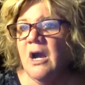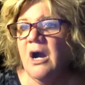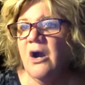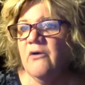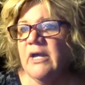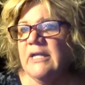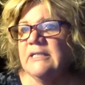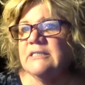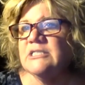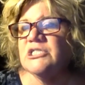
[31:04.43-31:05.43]
All
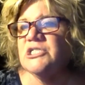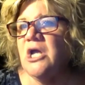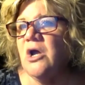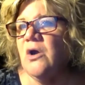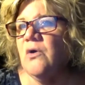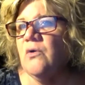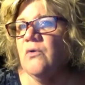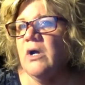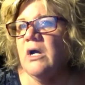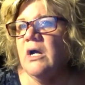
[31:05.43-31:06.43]
right,
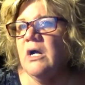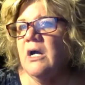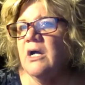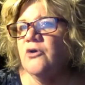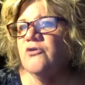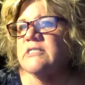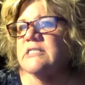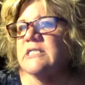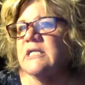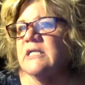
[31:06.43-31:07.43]
so
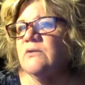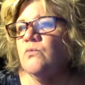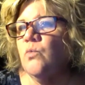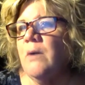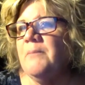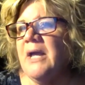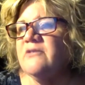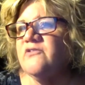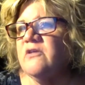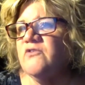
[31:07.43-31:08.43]
Kristen, what
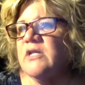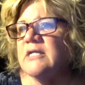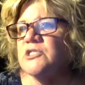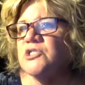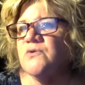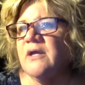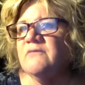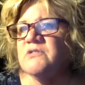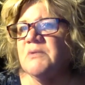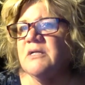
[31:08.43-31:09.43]
past life connections do I
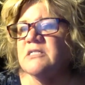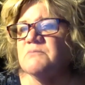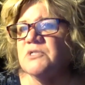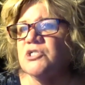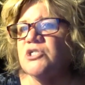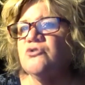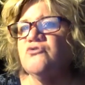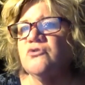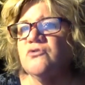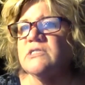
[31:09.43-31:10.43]
have to my husband and
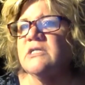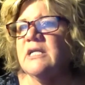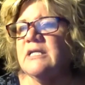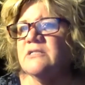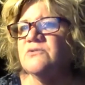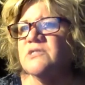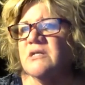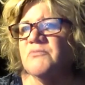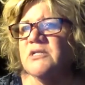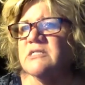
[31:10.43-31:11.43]
children? Kristen, I answered
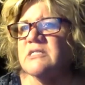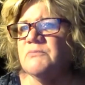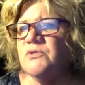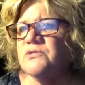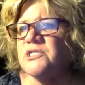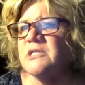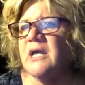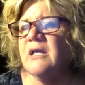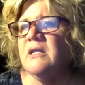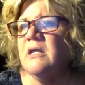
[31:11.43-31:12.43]
something similar to
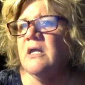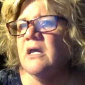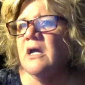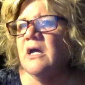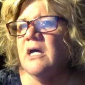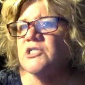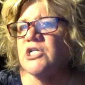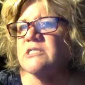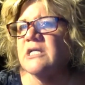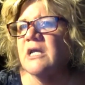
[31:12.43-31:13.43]
that.
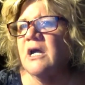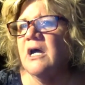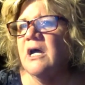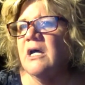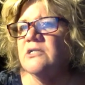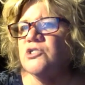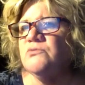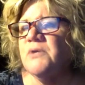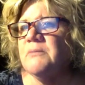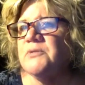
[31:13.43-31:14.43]
Jessica,
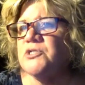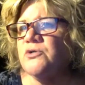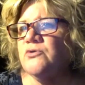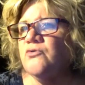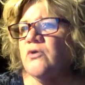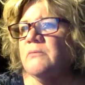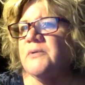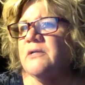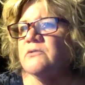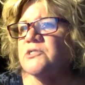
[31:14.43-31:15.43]
do my paternal
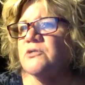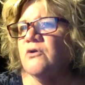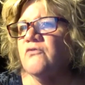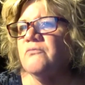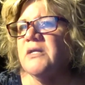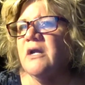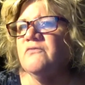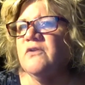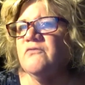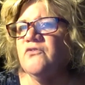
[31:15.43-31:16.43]
grandparents look over me?
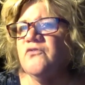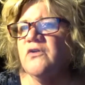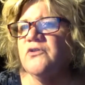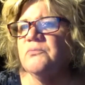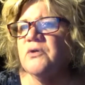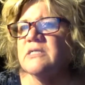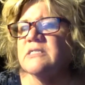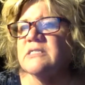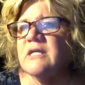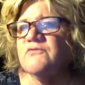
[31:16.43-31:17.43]
I've never felt their
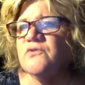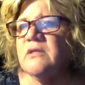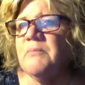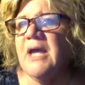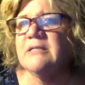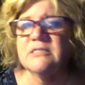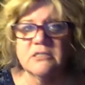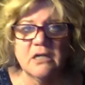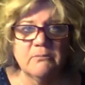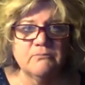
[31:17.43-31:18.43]
presence after they
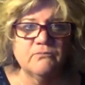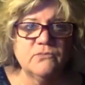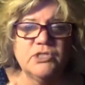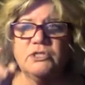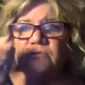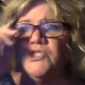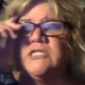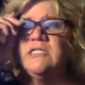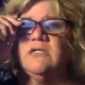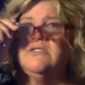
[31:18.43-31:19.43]
passed. You know,
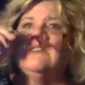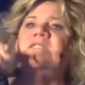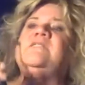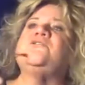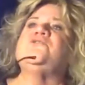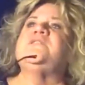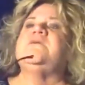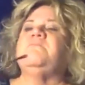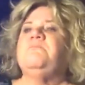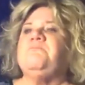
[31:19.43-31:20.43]
Jessica, this is interesting.